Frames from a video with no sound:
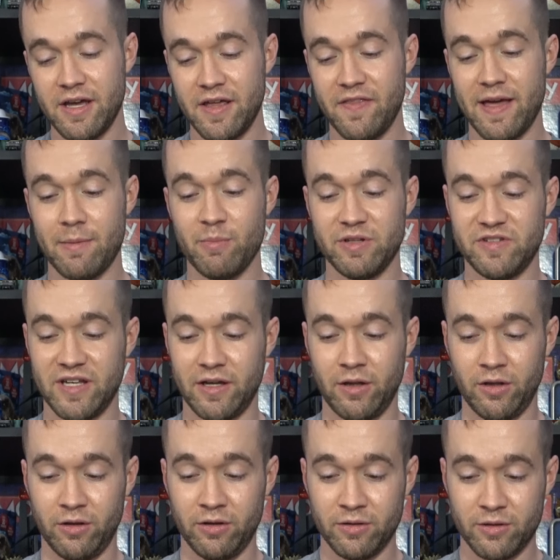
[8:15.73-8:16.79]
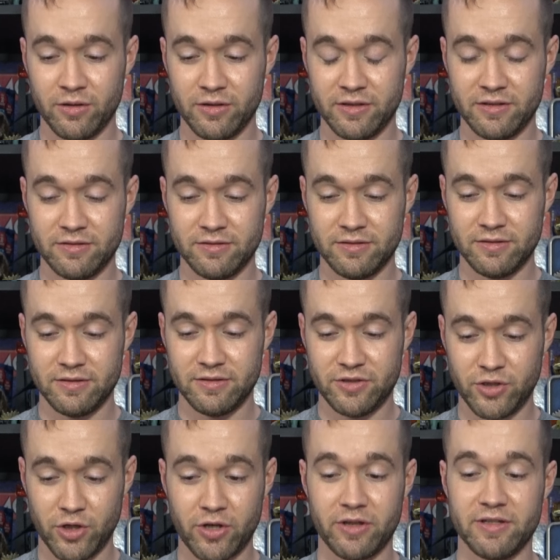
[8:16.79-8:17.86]
that Mattel
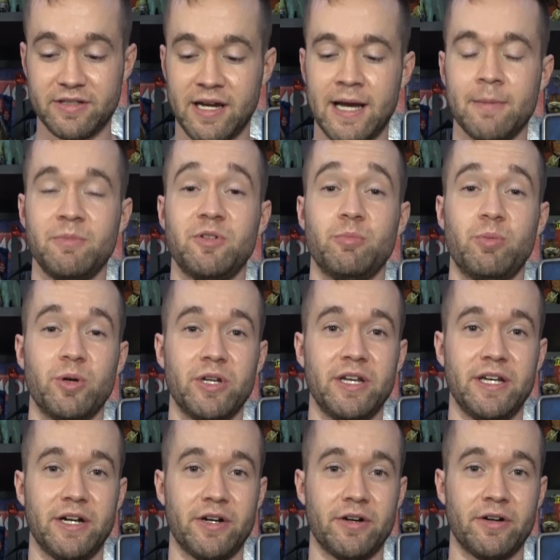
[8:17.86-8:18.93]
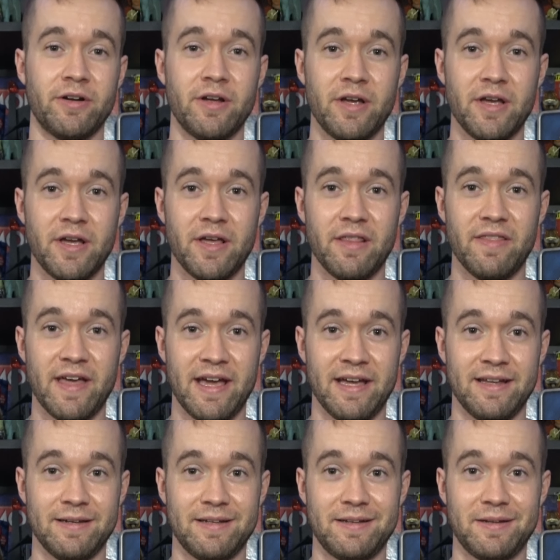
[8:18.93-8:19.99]
took the time to put in here
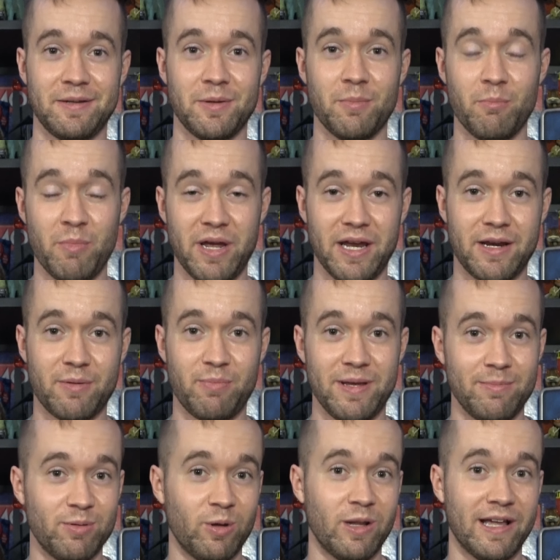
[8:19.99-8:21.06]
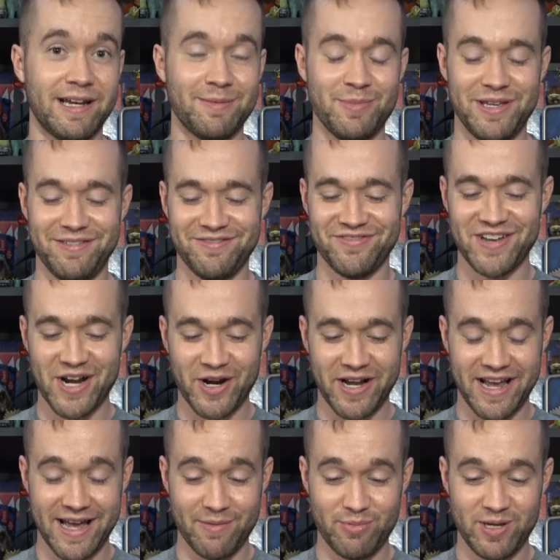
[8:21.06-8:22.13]
that make people like me very
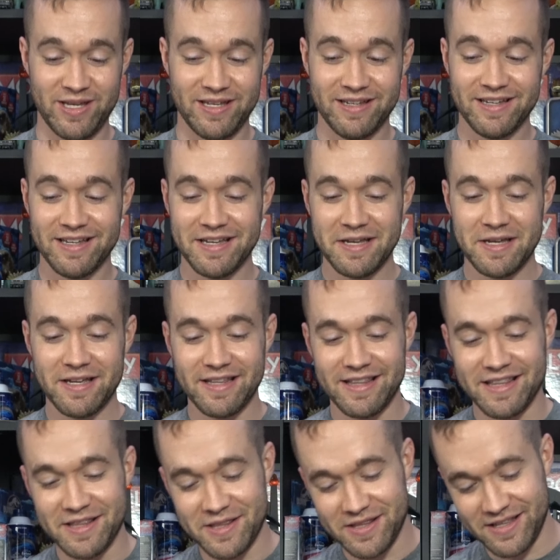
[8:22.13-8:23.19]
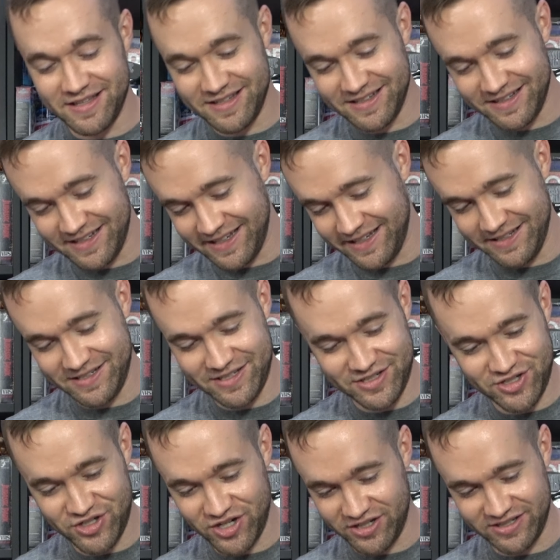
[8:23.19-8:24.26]
happy. It's
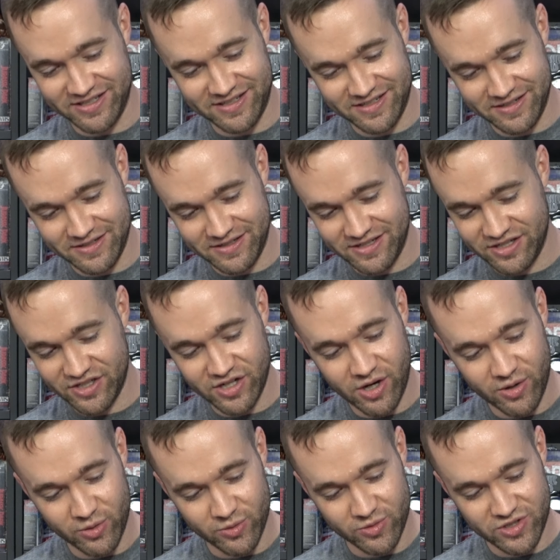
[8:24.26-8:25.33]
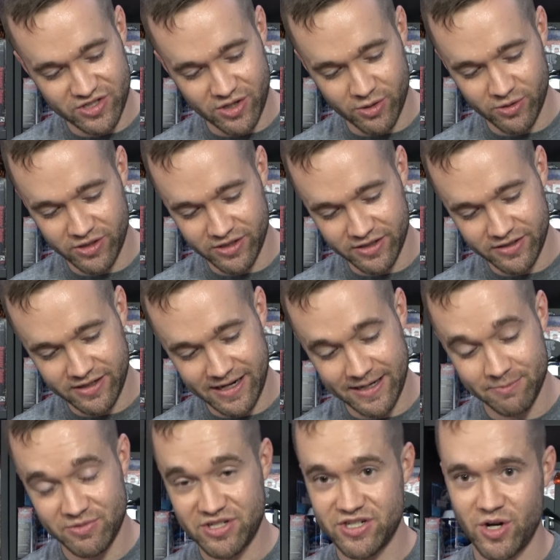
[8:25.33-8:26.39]
just so good. I
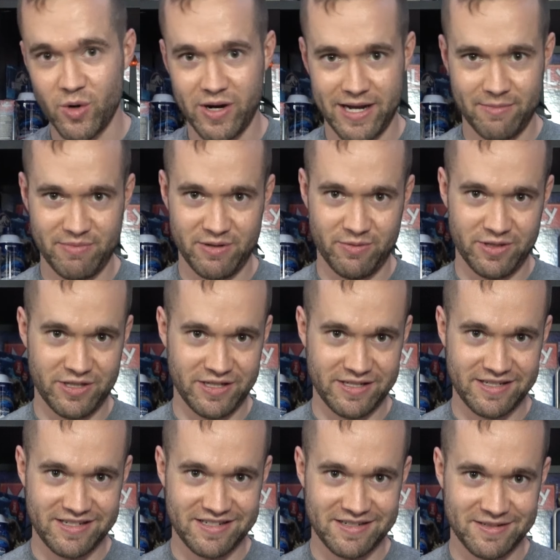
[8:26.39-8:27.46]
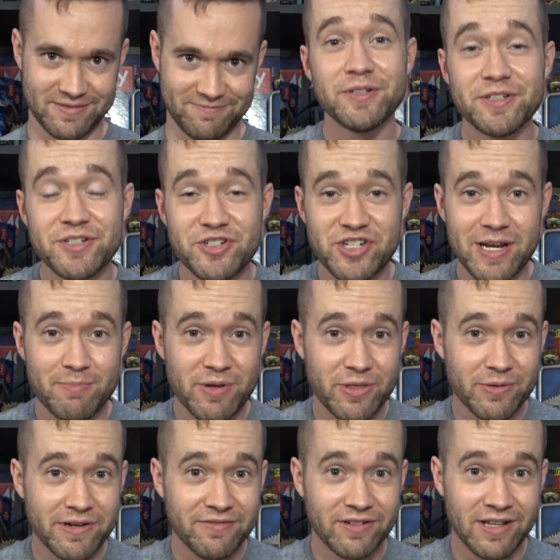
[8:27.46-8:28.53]
am so happy with this.
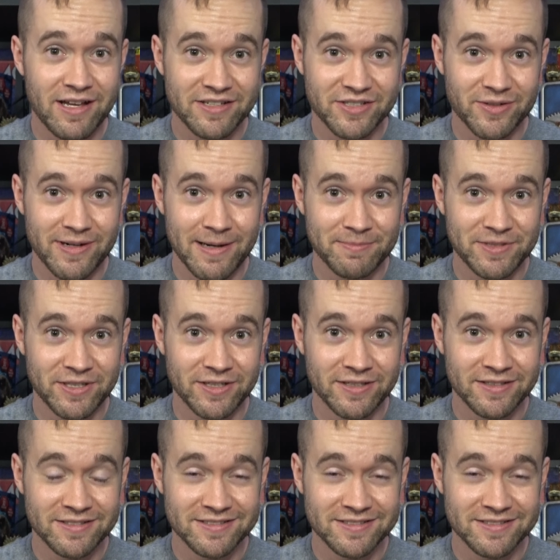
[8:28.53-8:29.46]
JP3 Velociraptor